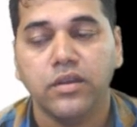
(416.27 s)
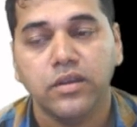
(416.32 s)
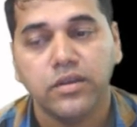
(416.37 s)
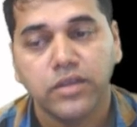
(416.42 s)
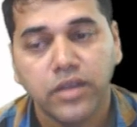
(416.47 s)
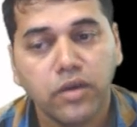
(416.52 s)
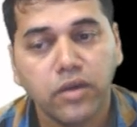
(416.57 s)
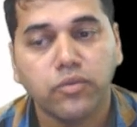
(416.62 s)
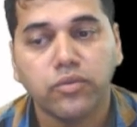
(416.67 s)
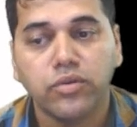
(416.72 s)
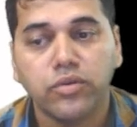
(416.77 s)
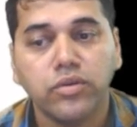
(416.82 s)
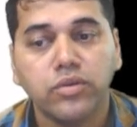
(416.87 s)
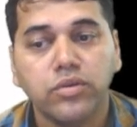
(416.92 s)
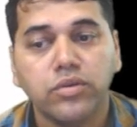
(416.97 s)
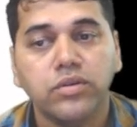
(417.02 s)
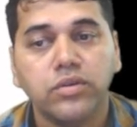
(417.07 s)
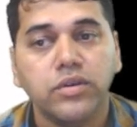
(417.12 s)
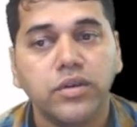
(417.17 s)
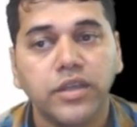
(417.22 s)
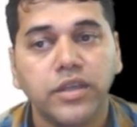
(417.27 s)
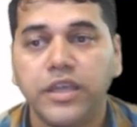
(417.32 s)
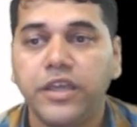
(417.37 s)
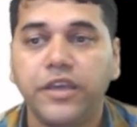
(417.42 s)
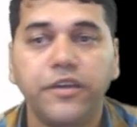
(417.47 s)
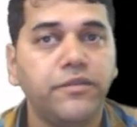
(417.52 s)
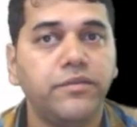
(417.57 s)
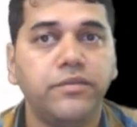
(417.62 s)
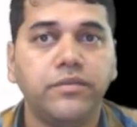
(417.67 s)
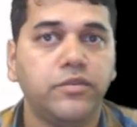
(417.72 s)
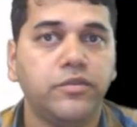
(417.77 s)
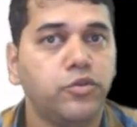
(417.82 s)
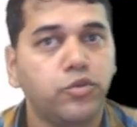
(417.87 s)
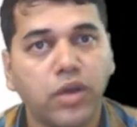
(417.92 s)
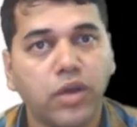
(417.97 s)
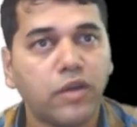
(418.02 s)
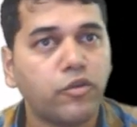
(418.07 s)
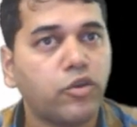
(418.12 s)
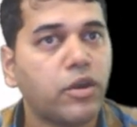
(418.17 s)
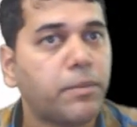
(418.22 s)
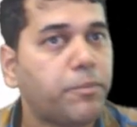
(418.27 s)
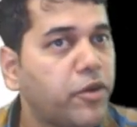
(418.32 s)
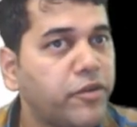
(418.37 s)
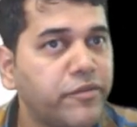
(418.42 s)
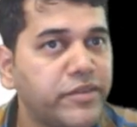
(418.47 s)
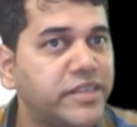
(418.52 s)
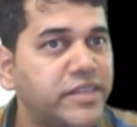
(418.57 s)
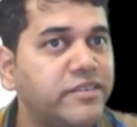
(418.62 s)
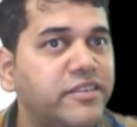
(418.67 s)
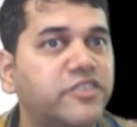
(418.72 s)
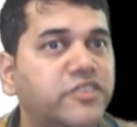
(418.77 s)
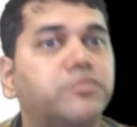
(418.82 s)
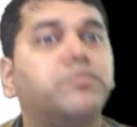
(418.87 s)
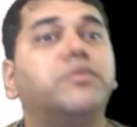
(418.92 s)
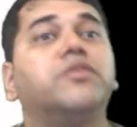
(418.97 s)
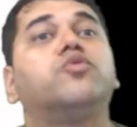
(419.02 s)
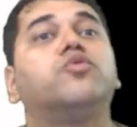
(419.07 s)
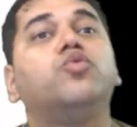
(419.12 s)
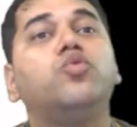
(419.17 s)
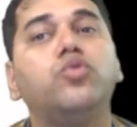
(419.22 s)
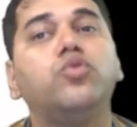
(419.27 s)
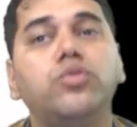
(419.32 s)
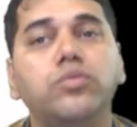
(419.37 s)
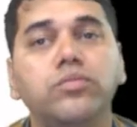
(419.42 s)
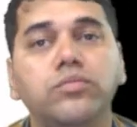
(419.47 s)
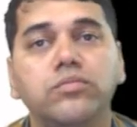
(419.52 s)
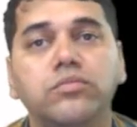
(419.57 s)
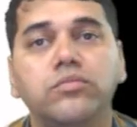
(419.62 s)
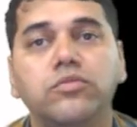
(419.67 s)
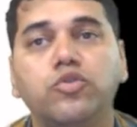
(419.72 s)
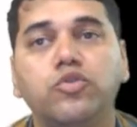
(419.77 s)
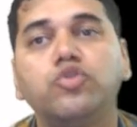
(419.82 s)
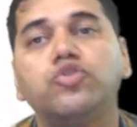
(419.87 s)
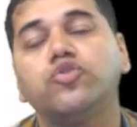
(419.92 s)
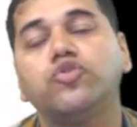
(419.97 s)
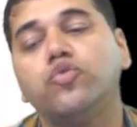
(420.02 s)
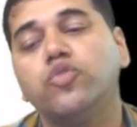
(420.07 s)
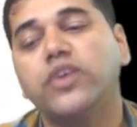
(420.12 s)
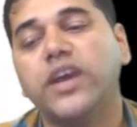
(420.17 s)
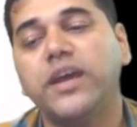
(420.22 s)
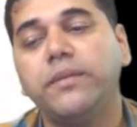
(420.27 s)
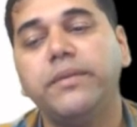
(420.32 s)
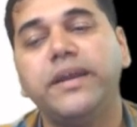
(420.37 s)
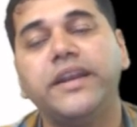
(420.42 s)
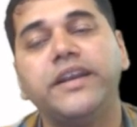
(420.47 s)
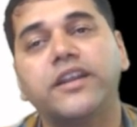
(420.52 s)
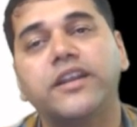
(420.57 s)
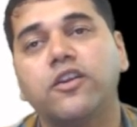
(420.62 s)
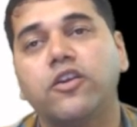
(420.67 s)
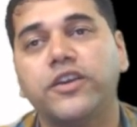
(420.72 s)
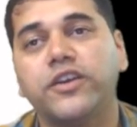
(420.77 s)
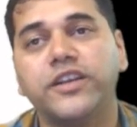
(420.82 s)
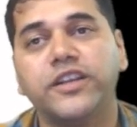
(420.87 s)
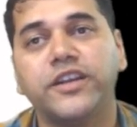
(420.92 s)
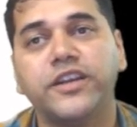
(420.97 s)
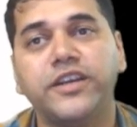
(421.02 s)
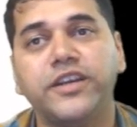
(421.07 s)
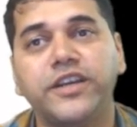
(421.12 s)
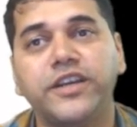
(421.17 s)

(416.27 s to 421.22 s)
Now, you have to appoint within 6 months. Who can be an internal auditor in